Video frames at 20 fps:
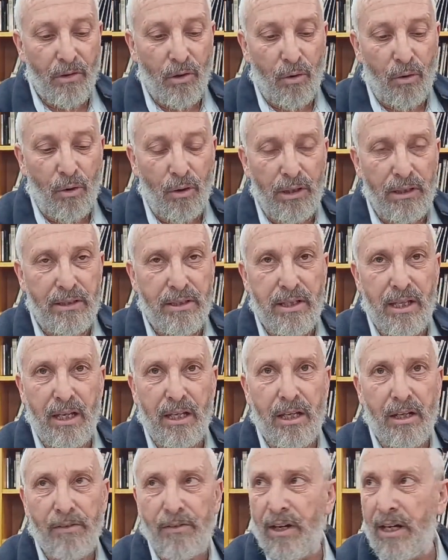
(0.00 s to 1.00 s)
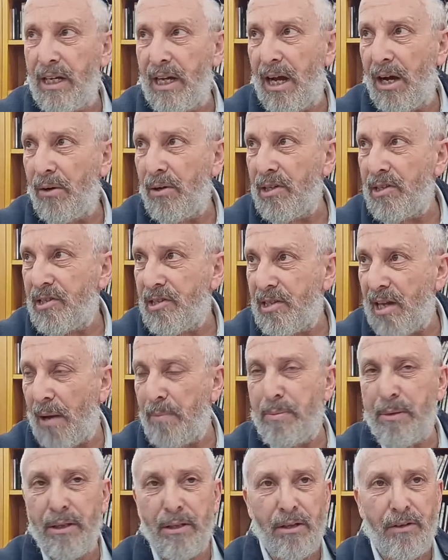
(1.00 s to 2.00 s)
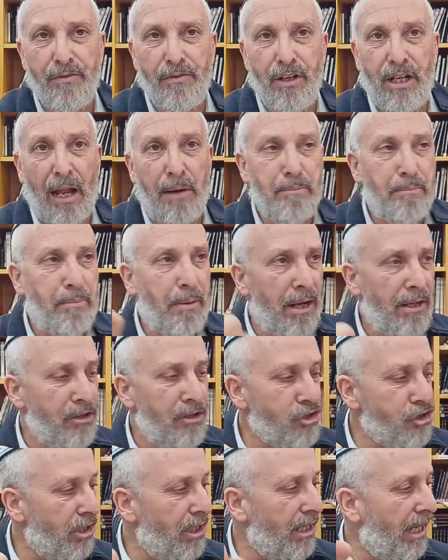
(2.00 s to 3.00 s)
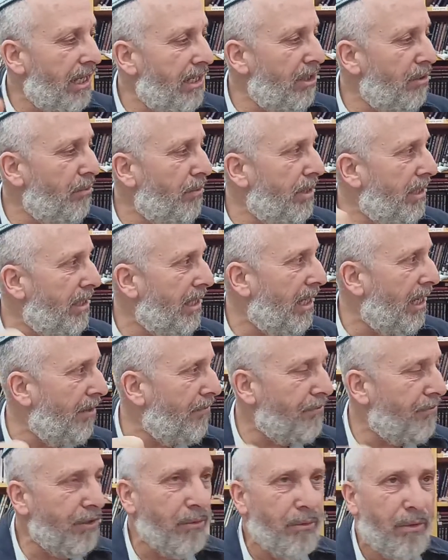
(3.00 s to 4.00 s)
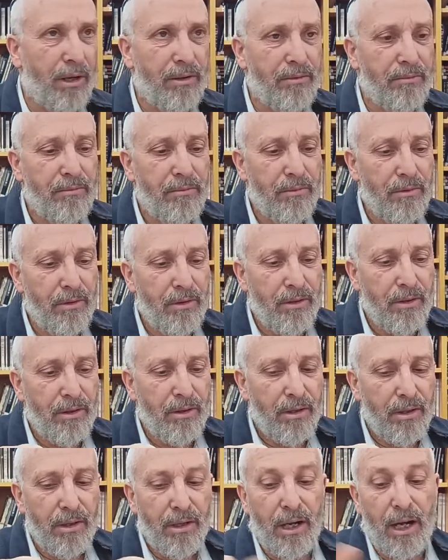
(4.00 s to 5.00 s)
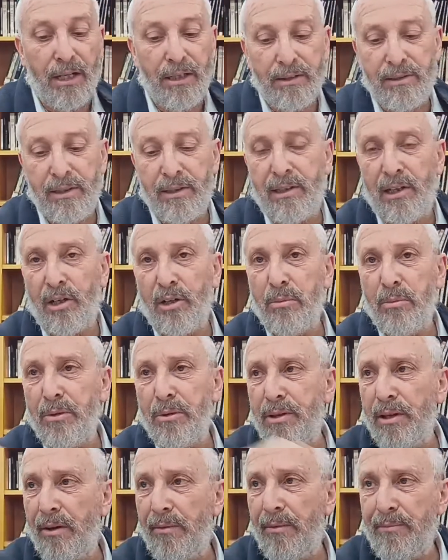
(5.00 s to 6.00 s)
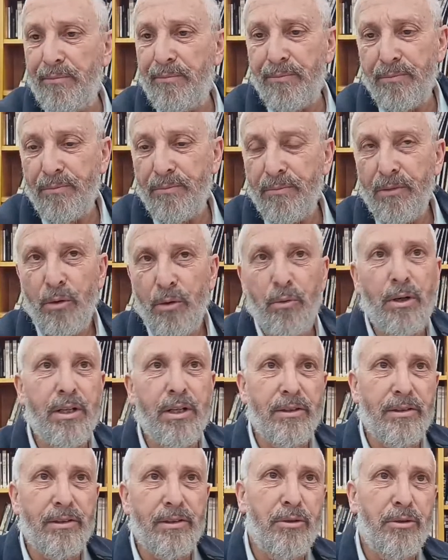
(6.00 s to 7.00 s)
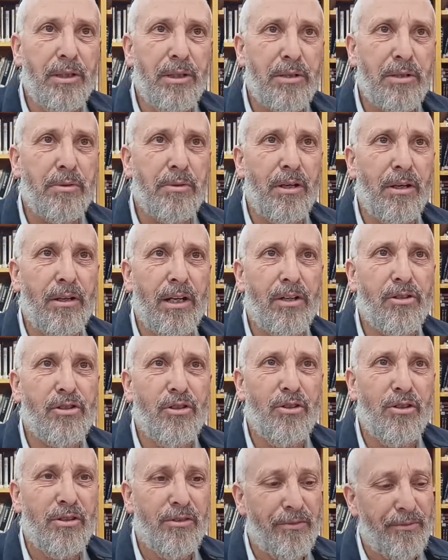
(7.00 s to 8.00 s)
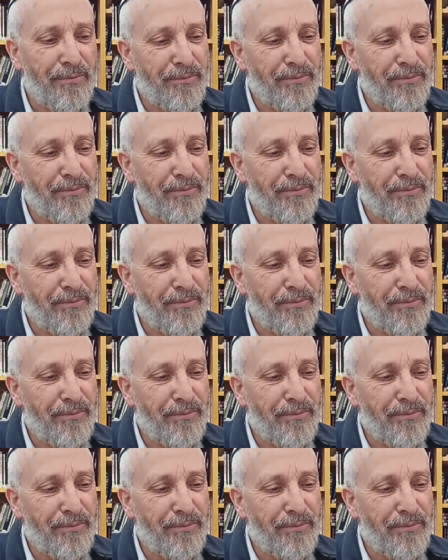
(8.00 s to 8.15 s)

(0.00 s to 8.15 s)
all he's thinking right now is stopping David and punishing anyone and everyone. And it's a terrible thing. We'll continue with this with our next shiur.